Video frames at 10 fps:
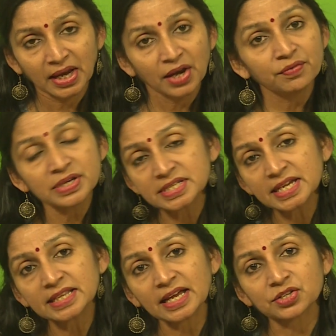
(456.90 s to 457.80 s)
We
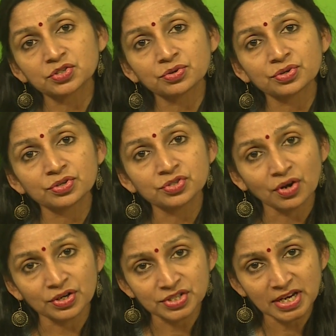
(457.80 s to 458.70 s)
see that
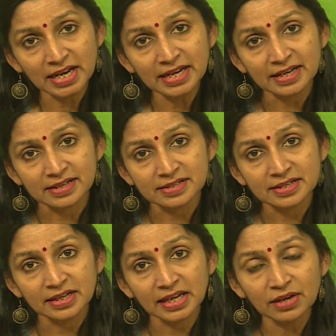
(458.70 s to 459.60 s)
George Eliot
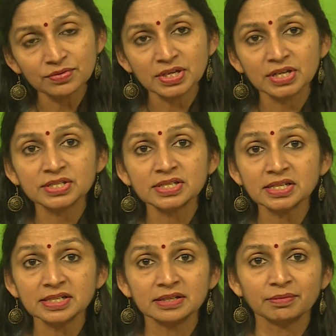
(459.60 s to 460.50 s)
gives a
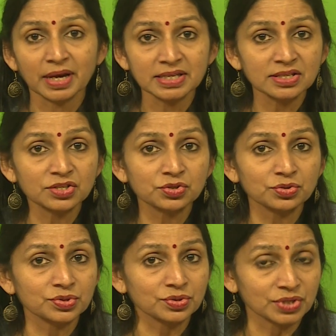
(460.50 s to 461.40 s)
subtle message to
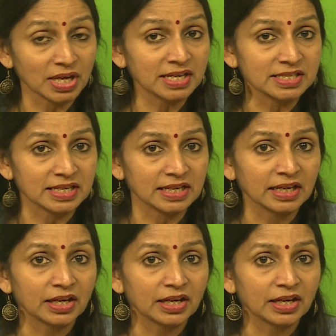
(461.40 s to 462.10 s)
society